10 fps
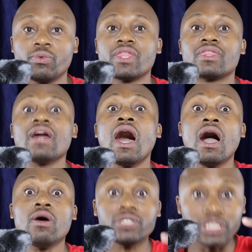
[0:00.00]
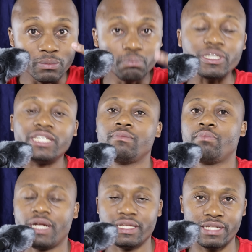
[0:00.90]
without him being
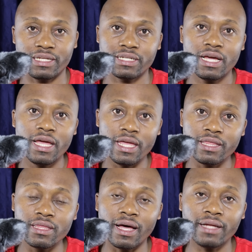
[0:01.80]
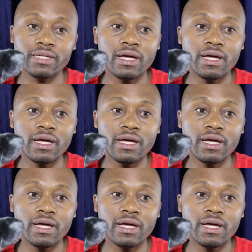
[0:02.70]
present in that.